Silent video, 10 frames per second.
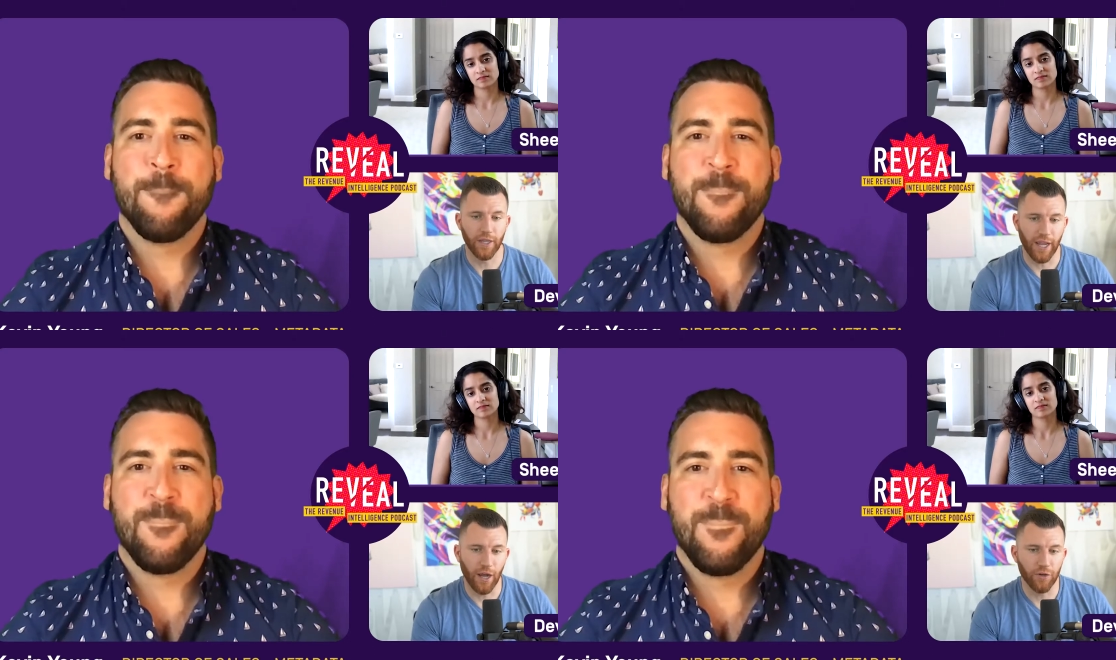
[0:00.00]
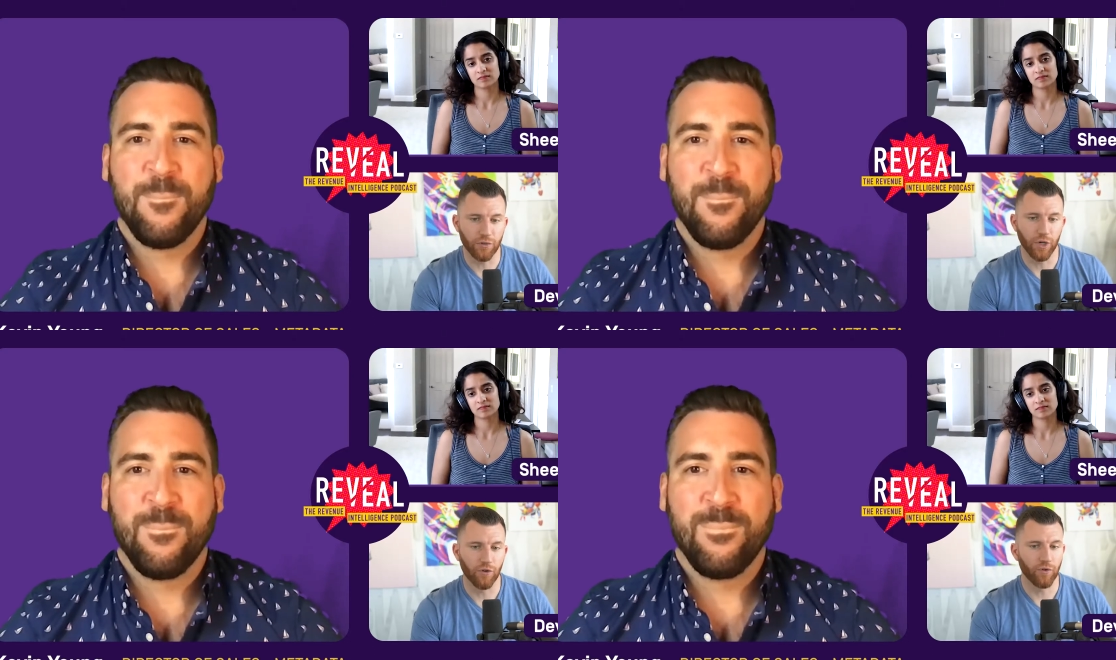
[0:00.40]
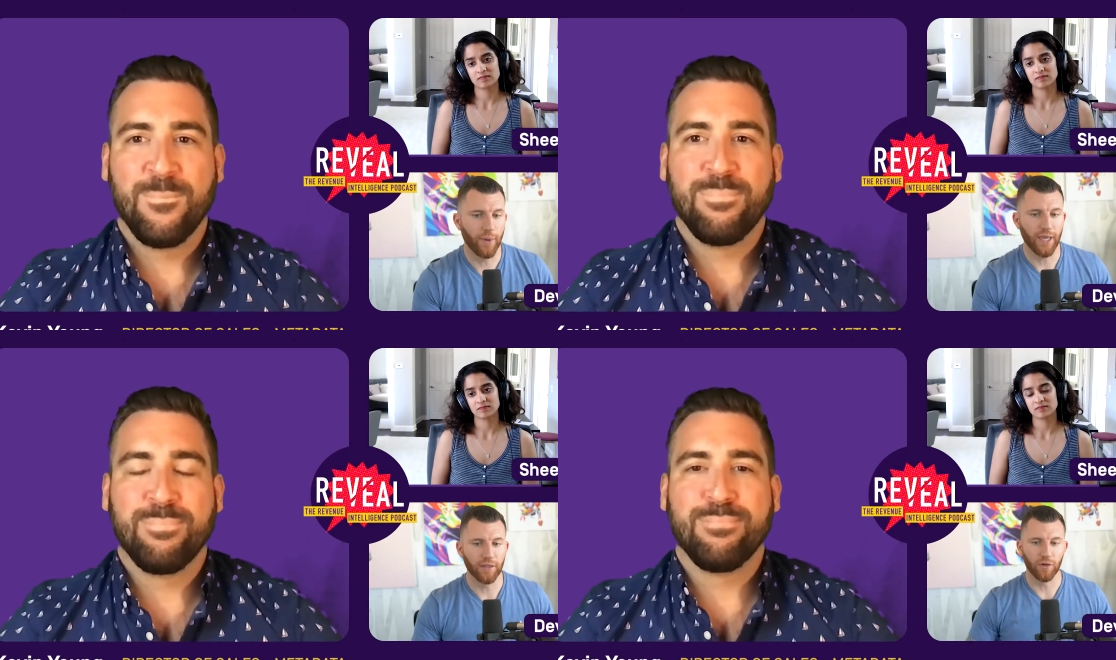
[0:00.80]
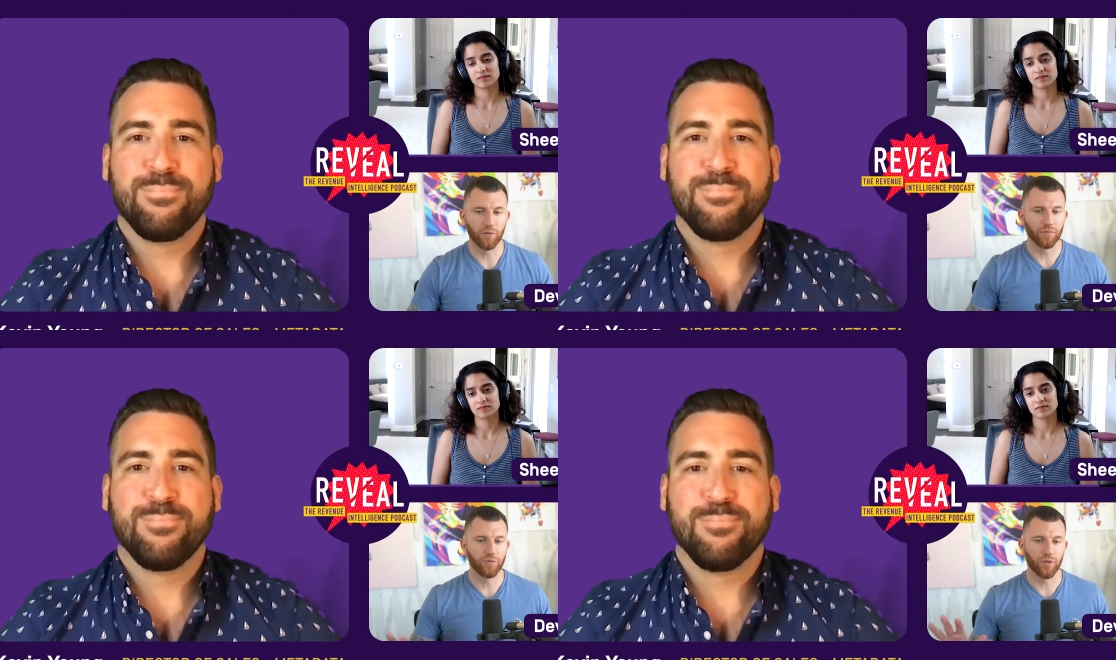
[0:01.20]
Speaker 1: Like how do you go from hey,
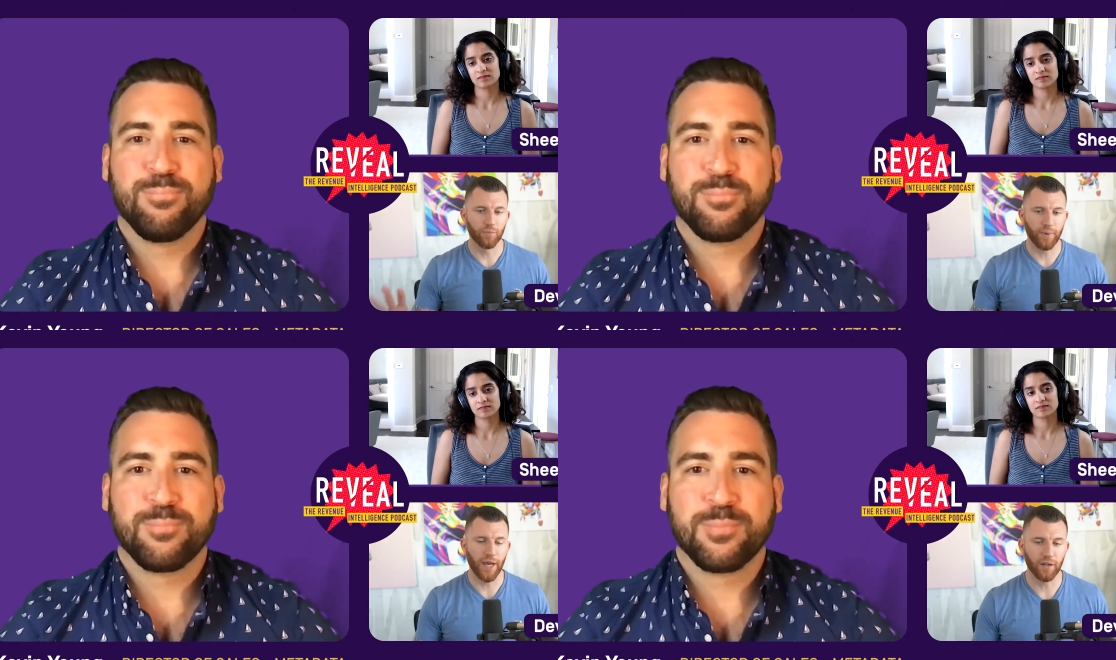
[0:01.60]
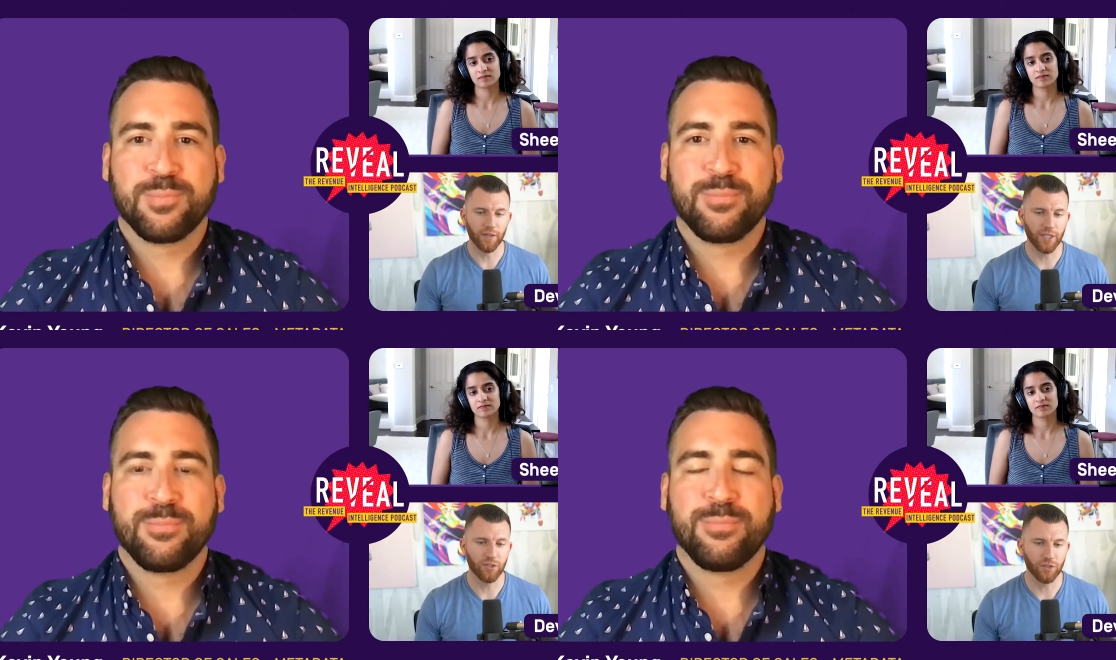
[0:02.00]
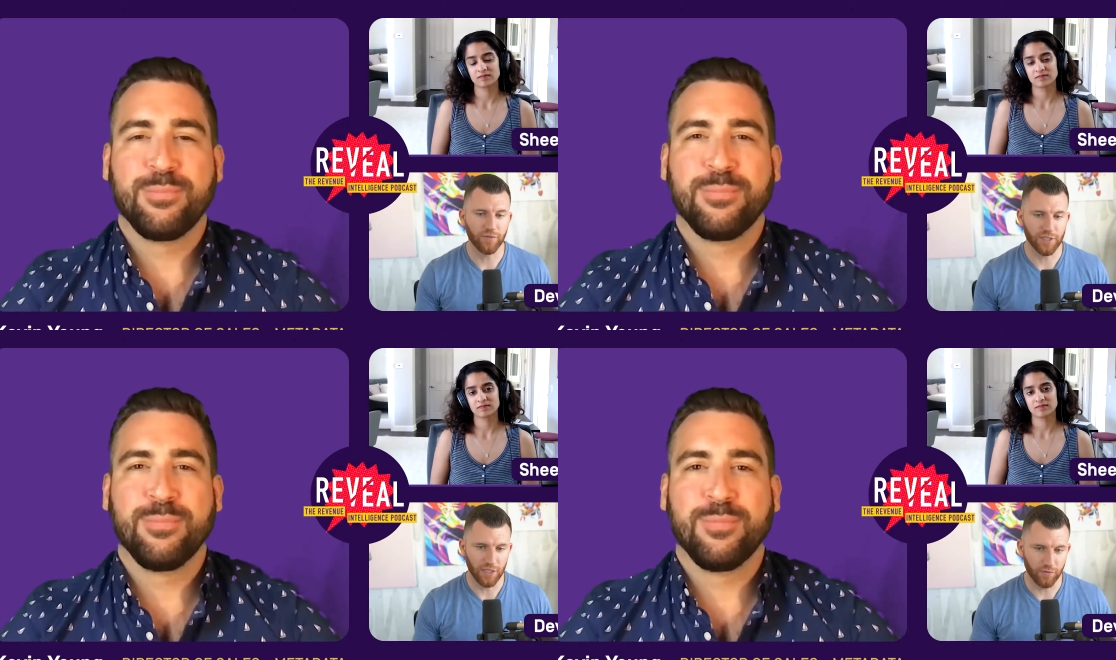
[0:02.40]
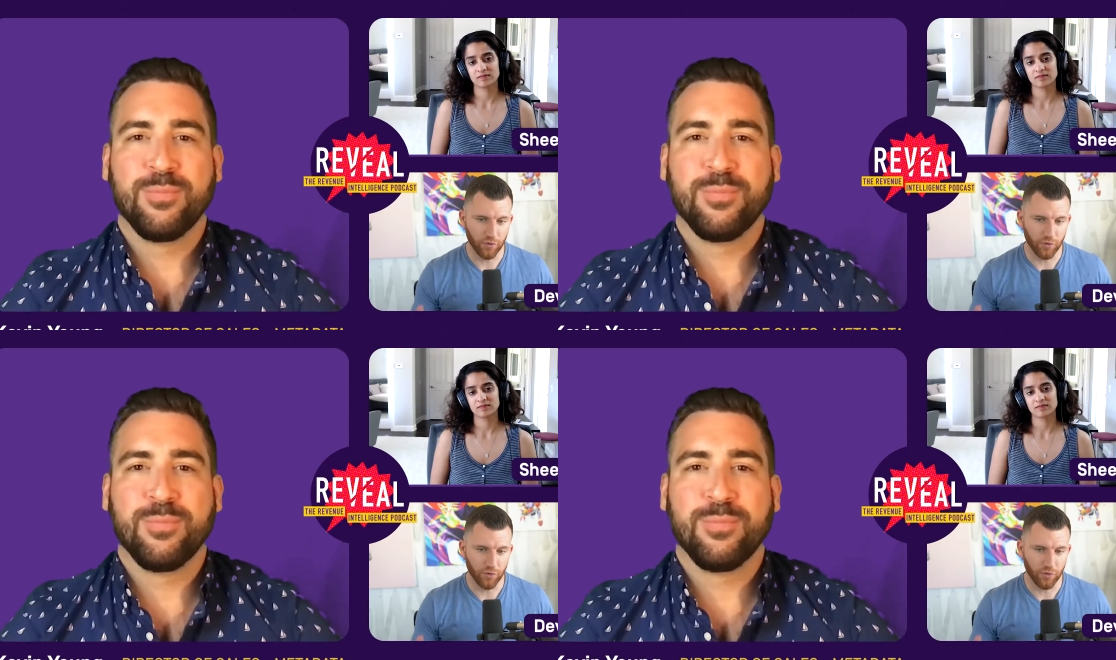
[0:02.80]
don't don't bite on that surface level,